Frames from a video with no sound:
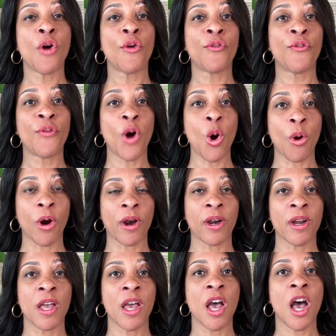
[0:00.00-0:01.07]

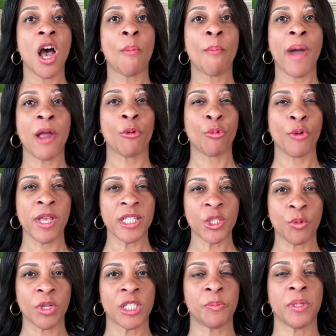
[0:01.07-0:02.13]
Four, my
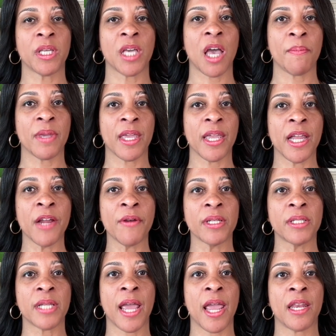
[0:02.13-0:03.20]
wrist was becoming
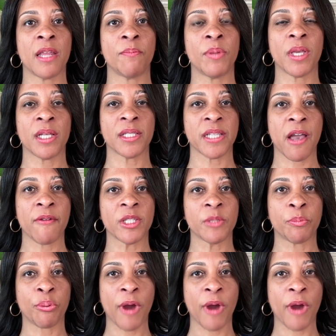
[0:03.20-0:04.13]
irritated because I was